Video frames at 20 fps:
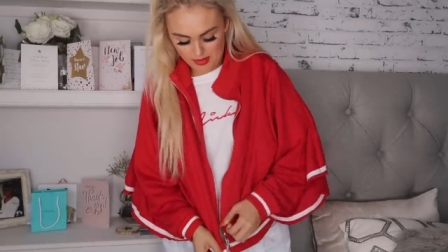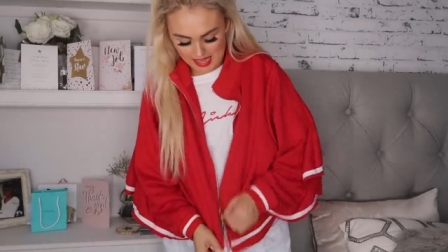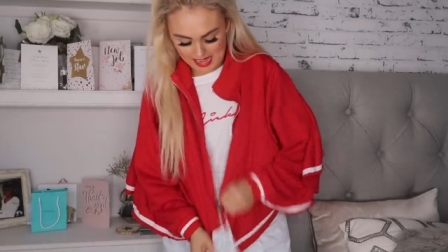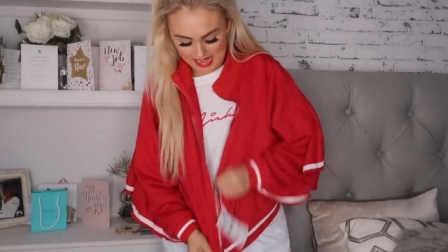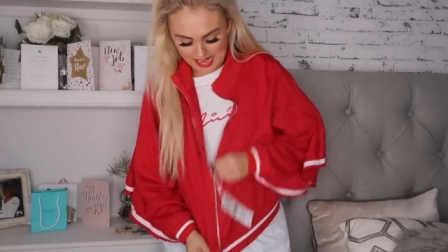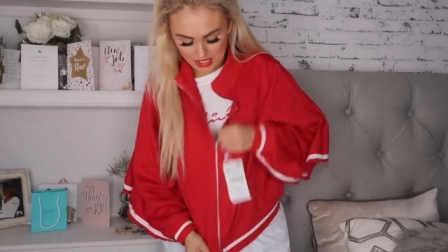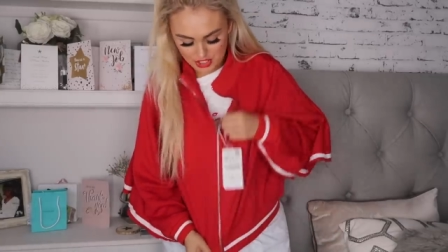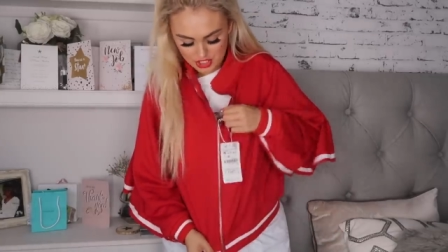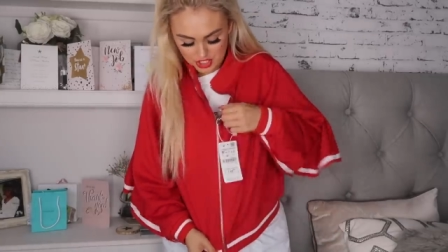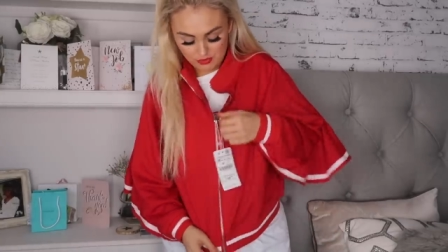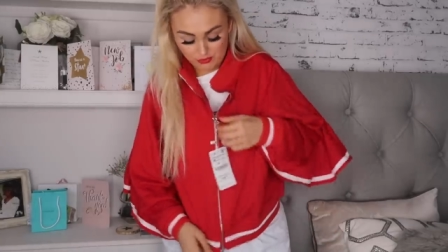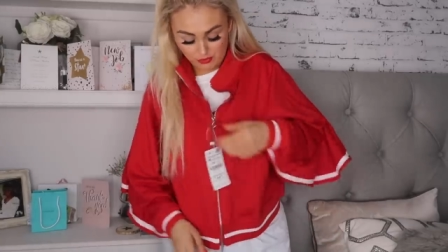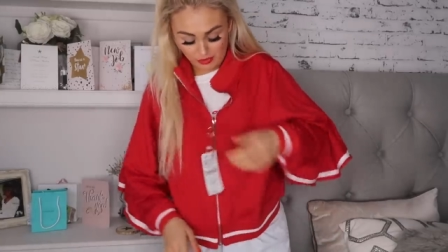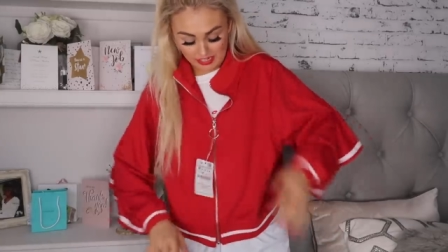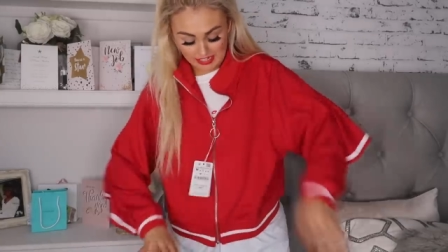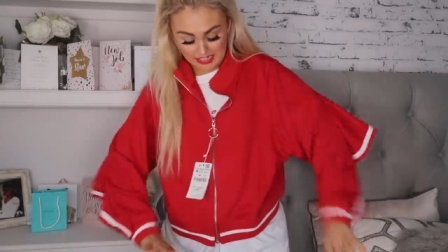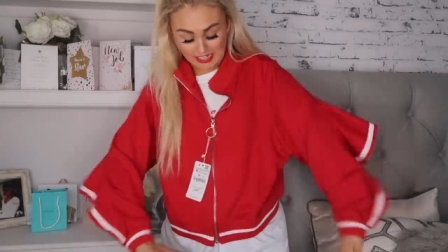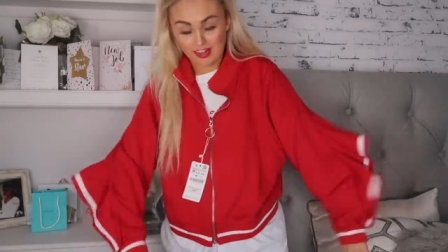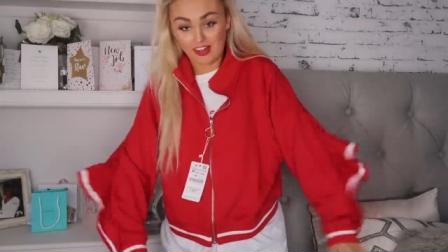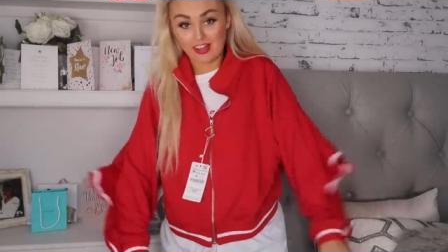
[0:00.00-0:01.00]
I actually
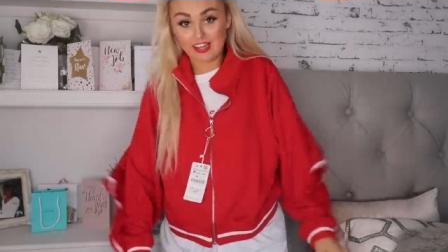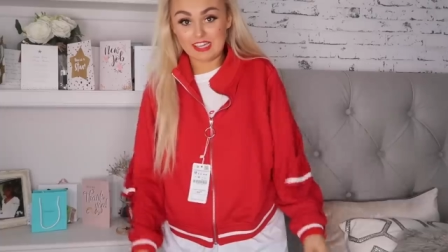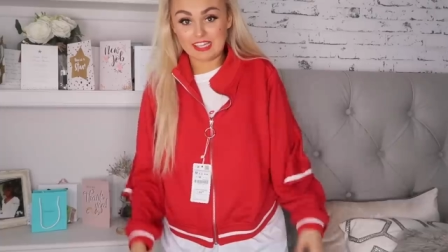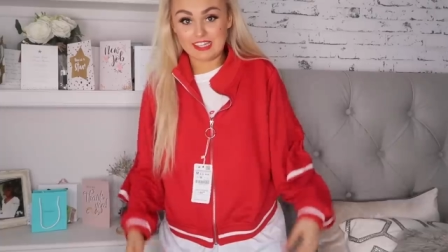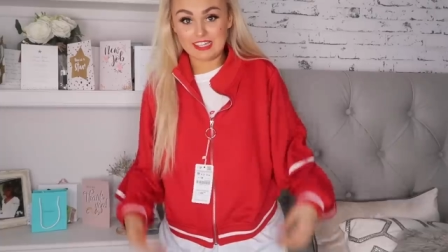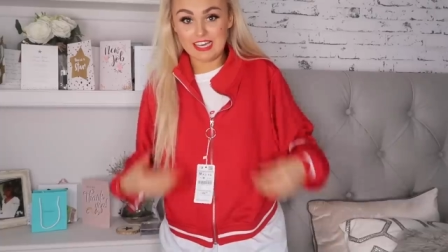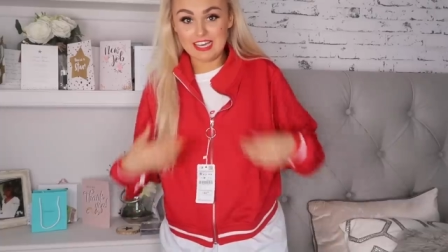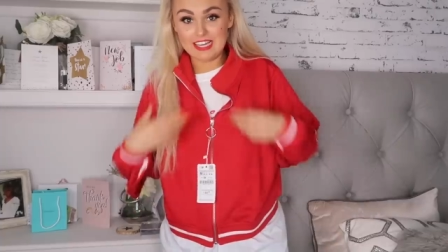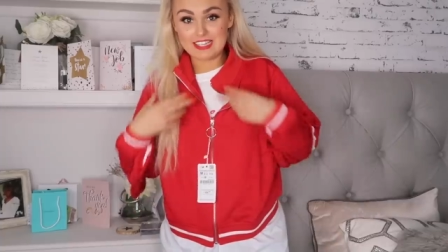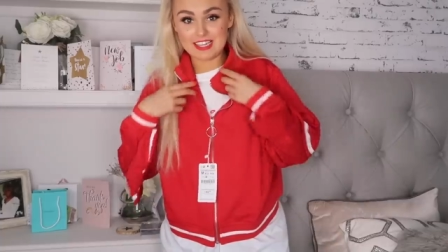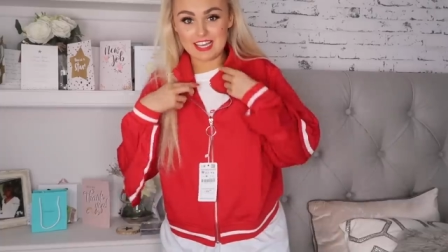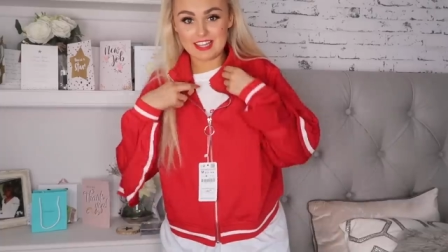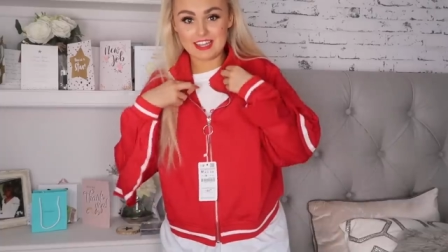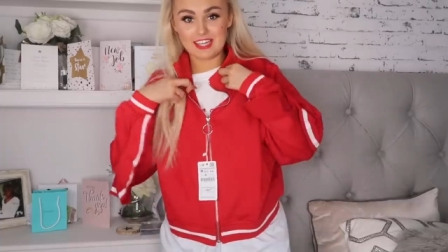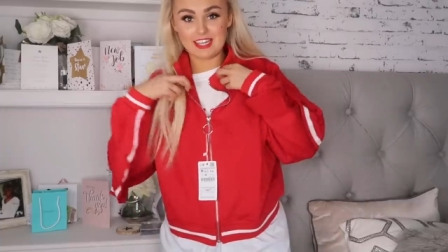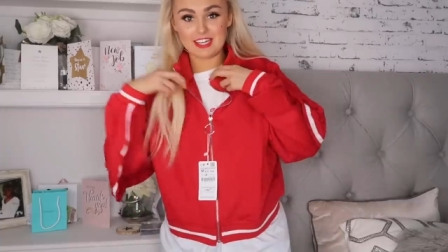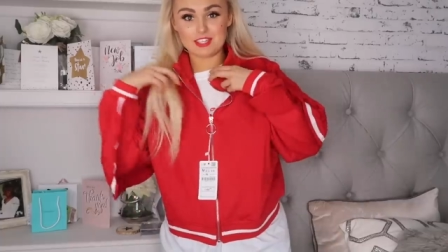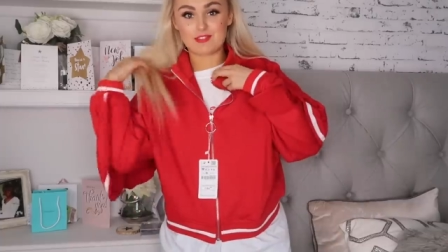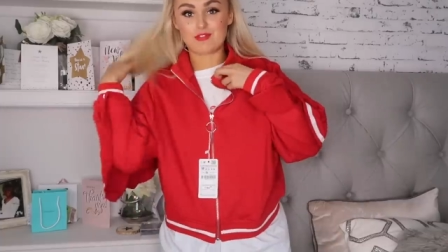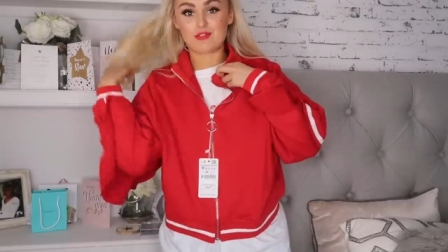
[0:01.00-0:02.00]
really like this. I
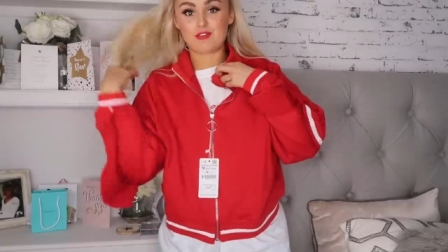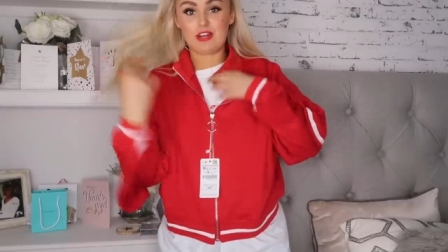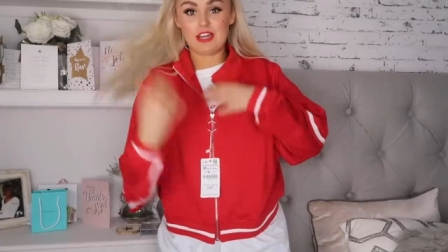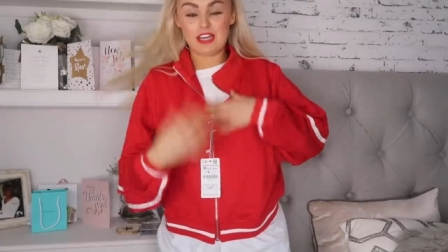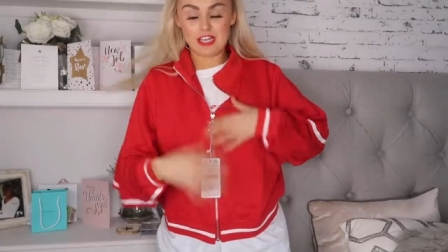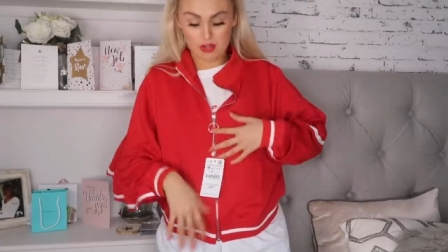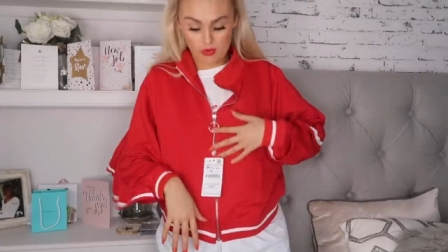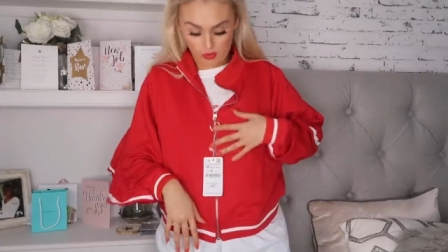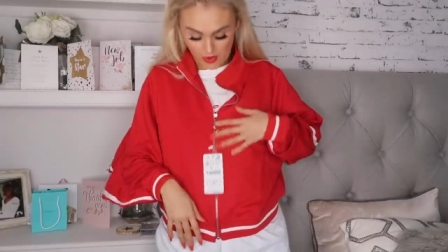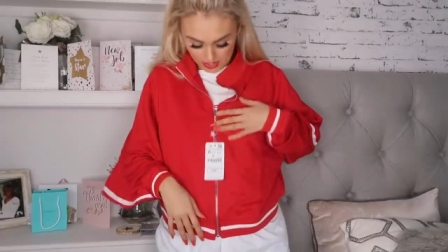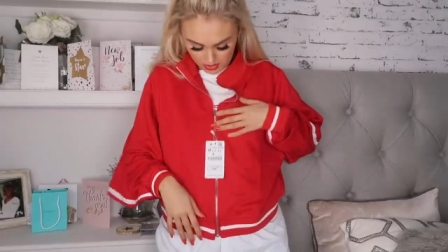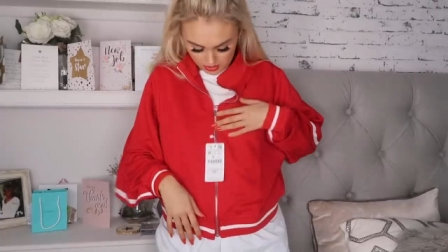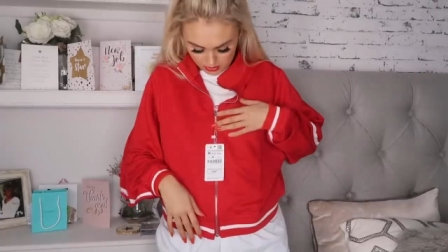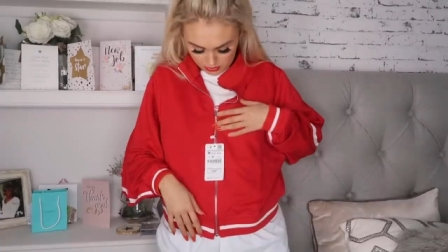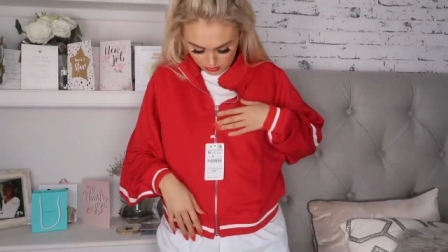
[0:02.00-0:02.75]
think it's really quite